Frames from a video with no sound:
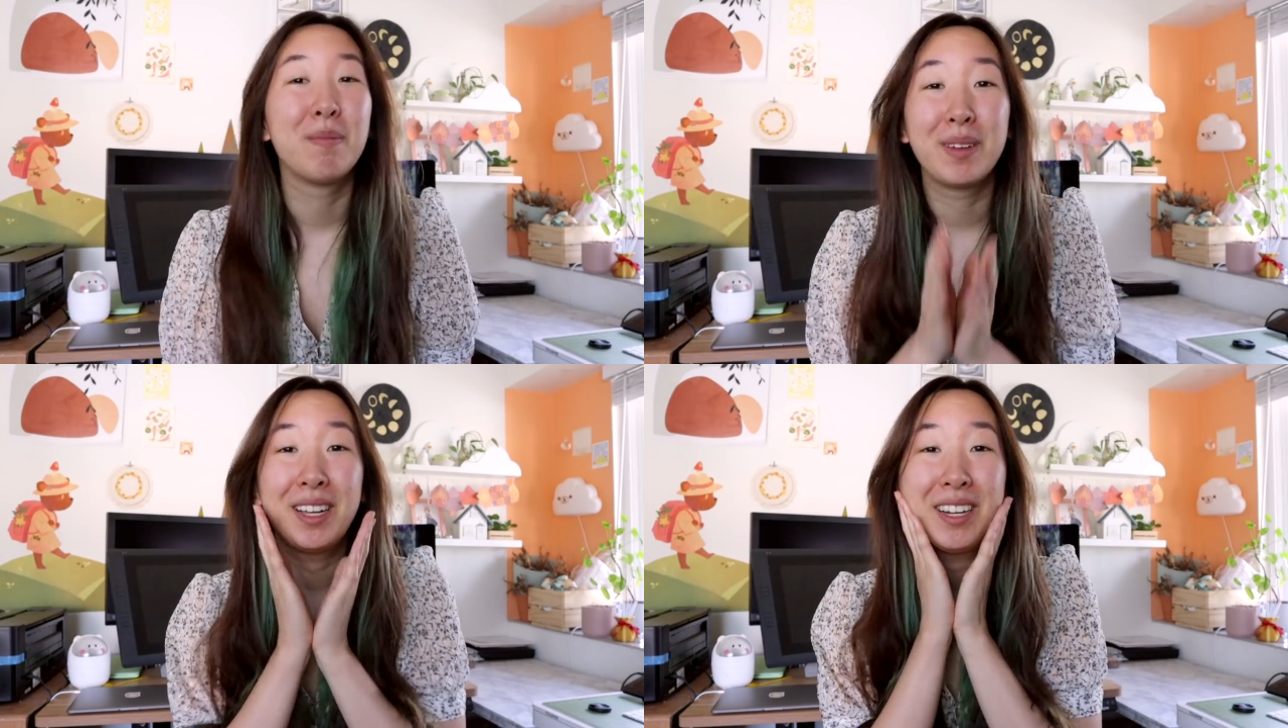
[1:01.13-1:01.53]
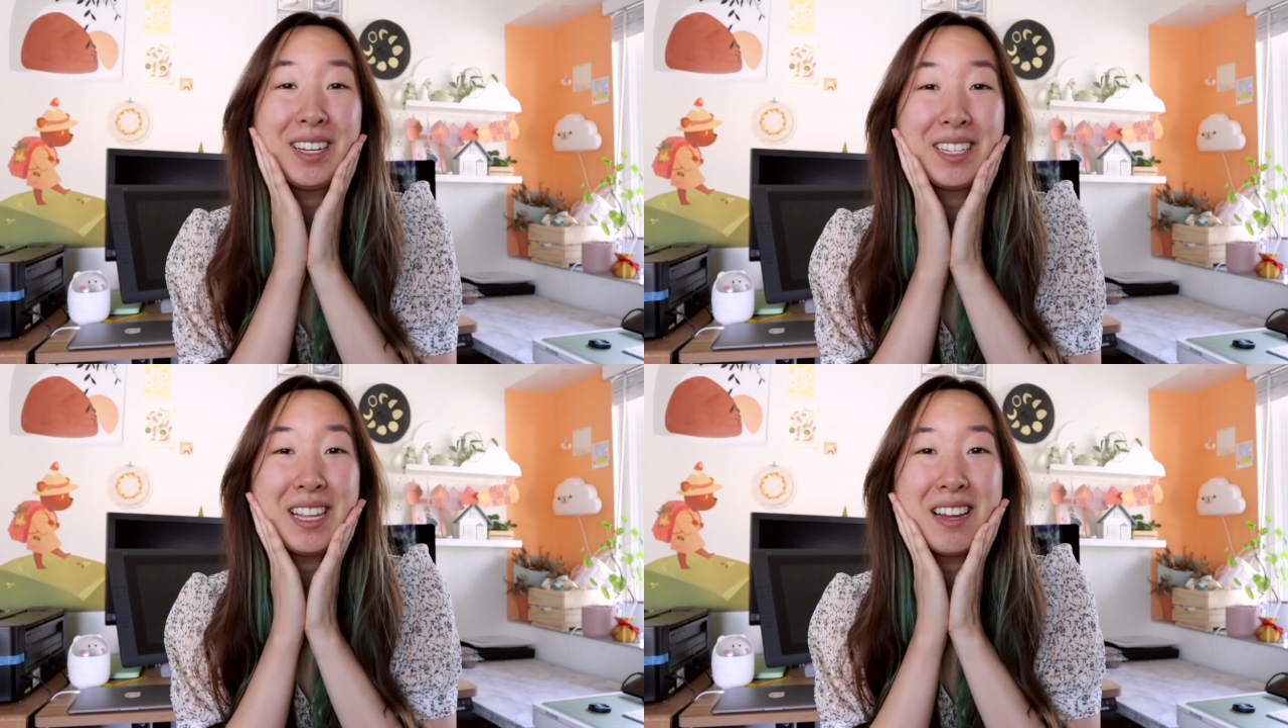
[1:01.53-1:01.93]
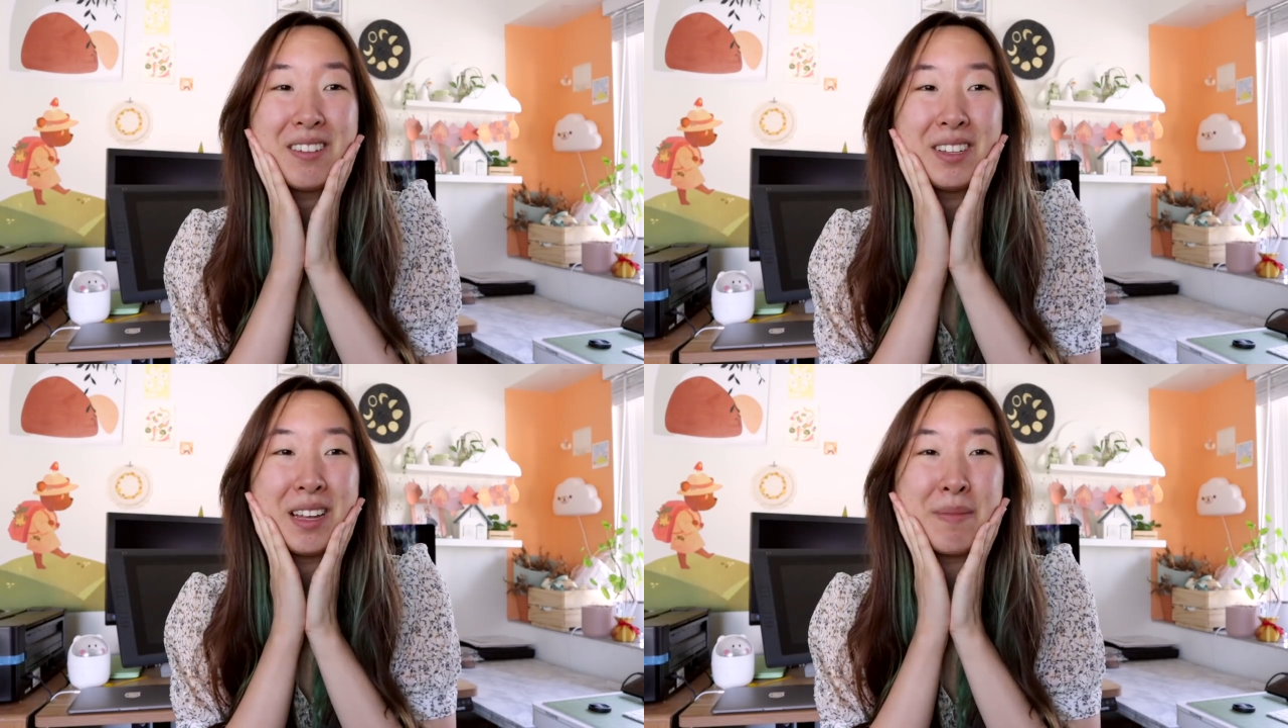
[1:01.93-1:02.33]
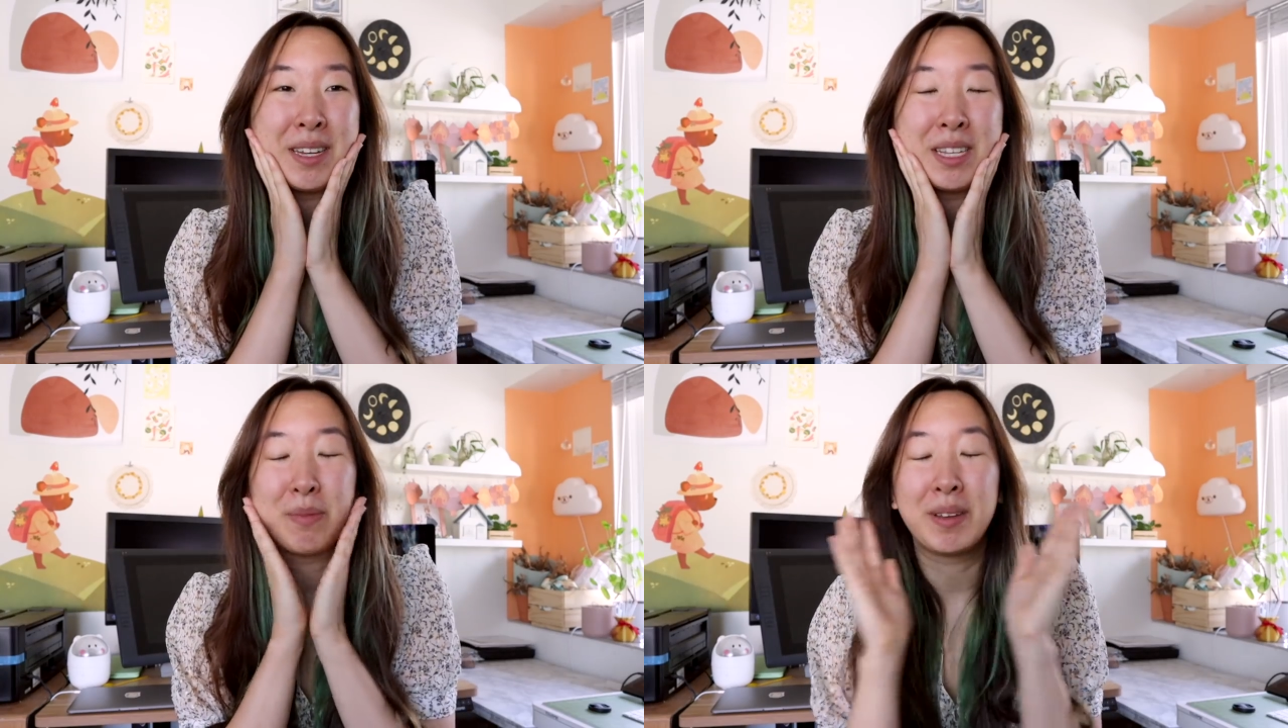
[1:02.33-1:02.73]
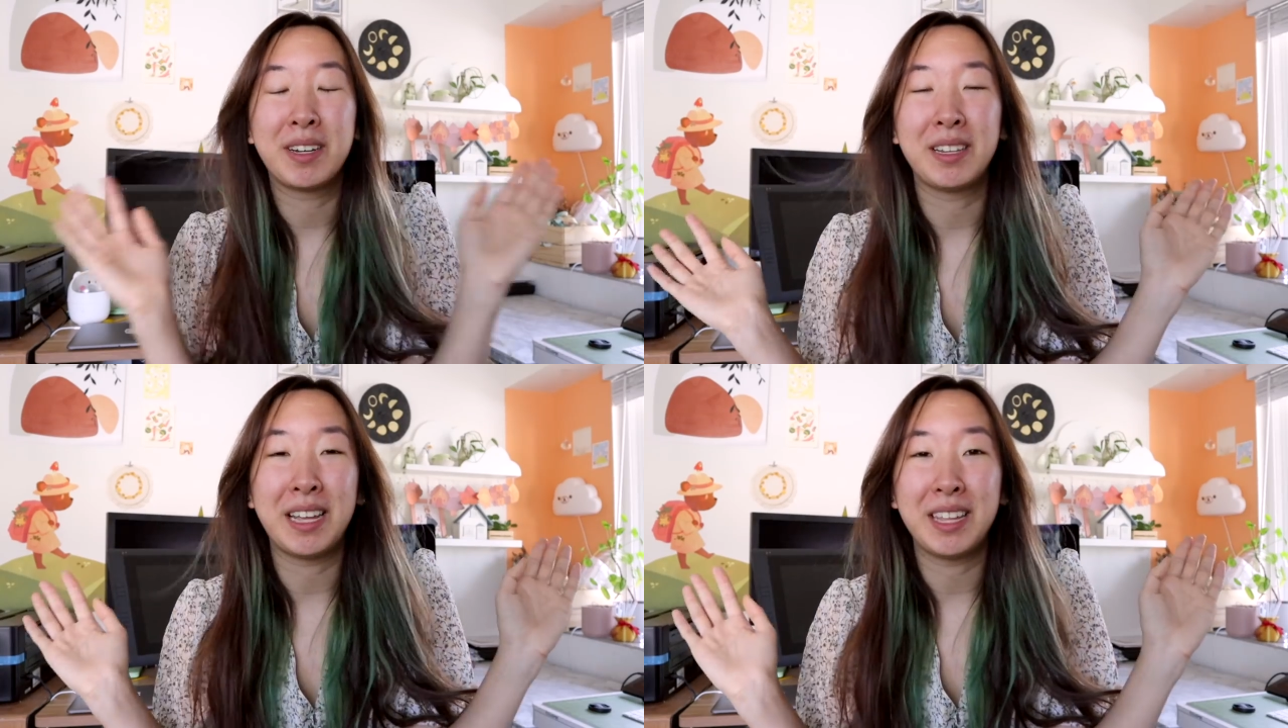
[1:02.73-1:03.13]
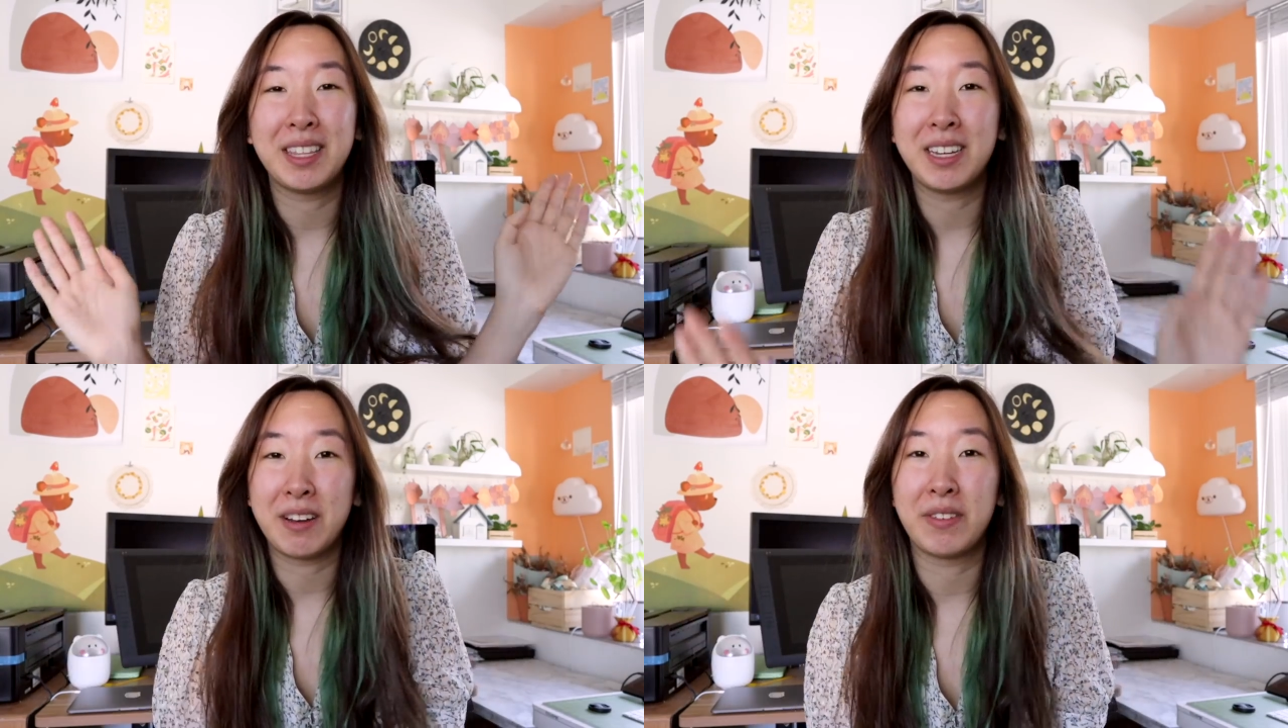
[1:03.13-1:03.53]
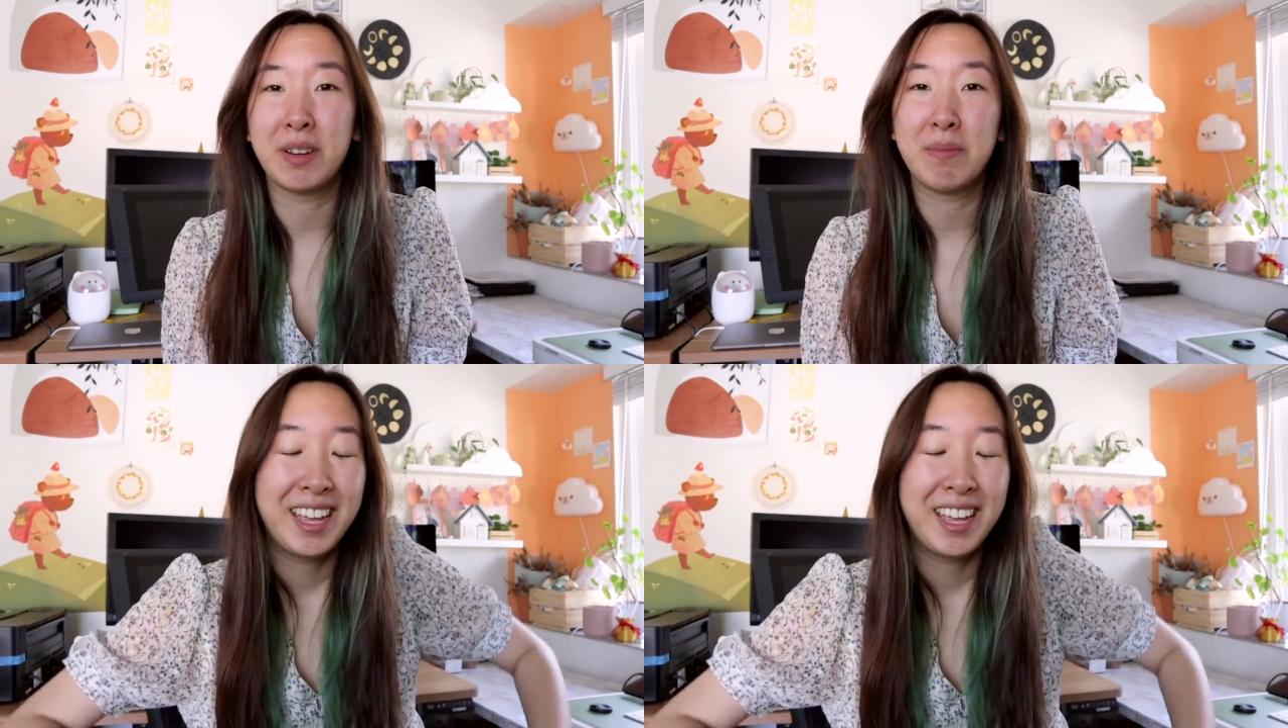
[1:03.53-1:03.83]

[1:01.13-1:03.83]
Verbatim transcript: but here it is now. I mean, it's better late than never.